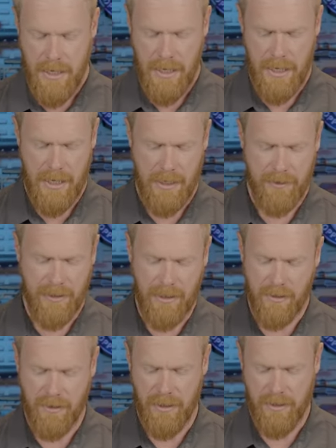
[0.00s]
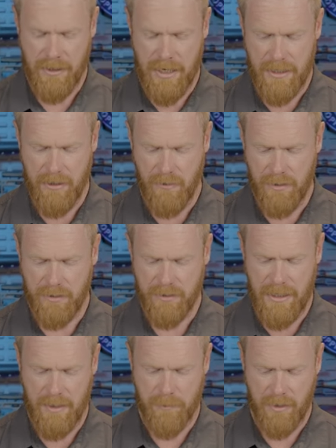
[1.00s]
Uh, the other thing that I noticed
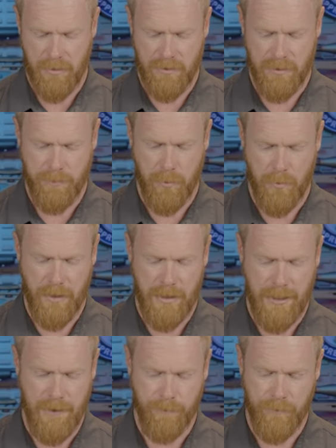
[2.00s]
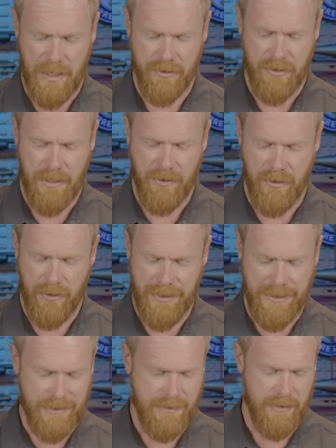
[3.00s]
that I'm a little disappointed in is that there
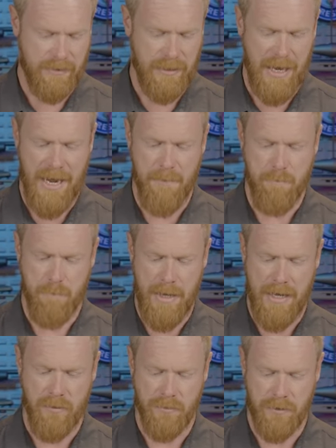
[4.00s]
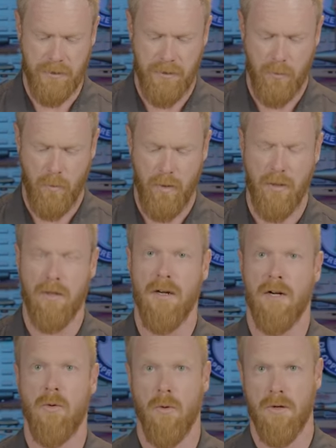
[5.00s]
isn't a mount where
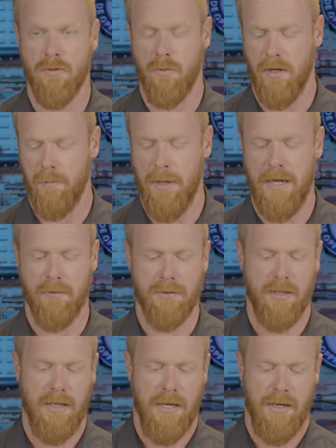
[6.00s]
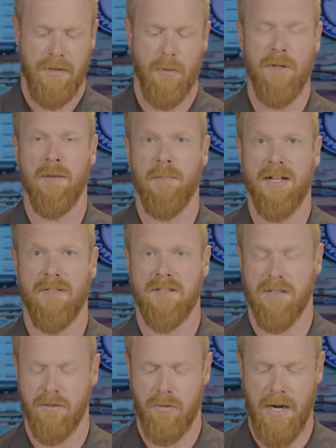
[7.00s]
a quarter 20 mount that we can mount
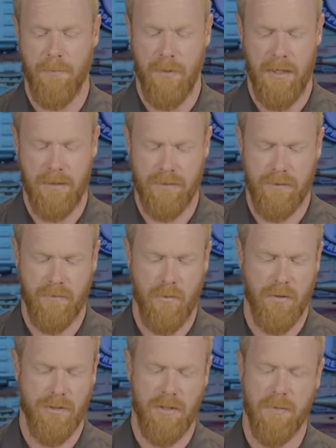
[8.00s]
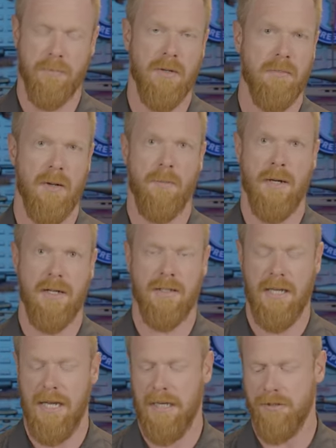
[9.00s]
these on tripods. Of course, you can put them up
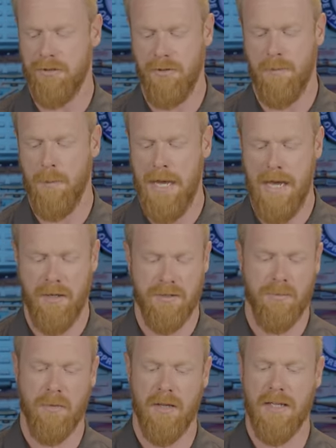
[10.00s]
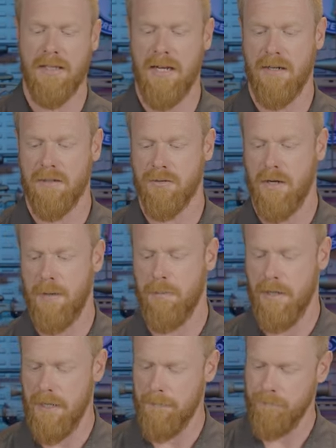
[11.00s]
on a shooting bag or something like that on a
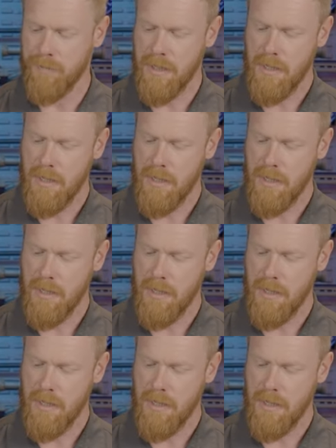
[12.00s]
tripod.